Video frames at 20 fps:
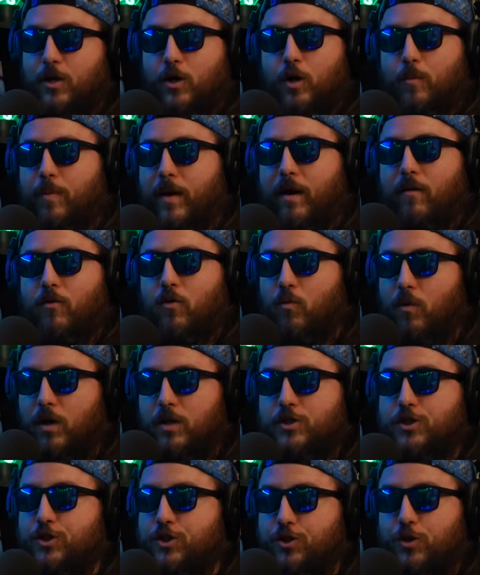her power
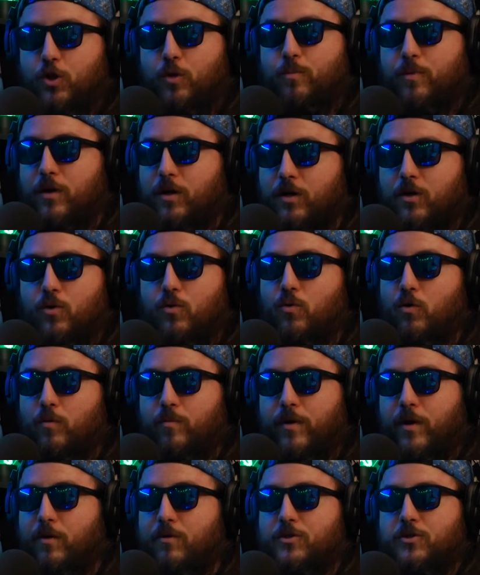was super cool, bro.